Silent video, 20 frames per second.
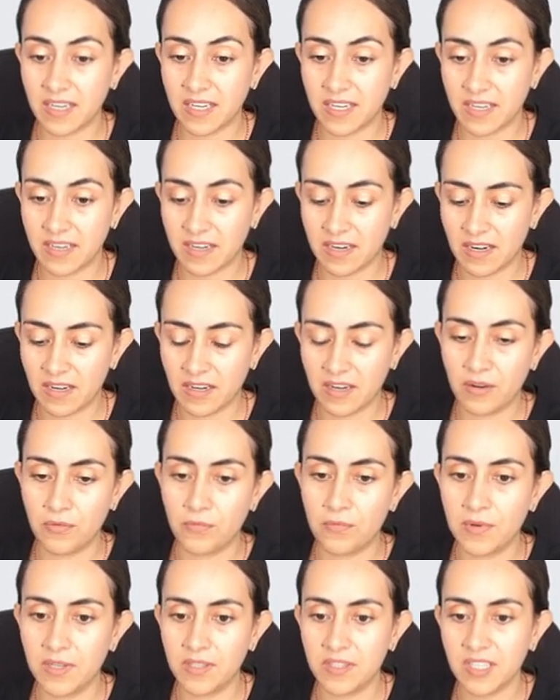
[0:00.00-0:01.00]
are
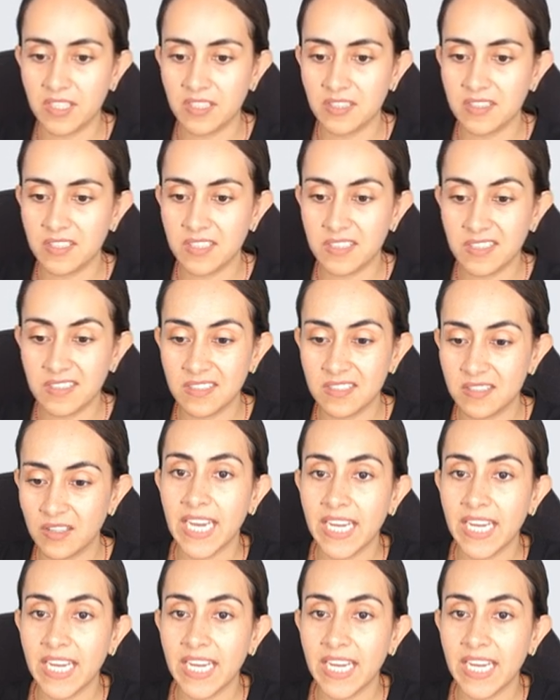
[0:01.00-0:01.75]
redundant.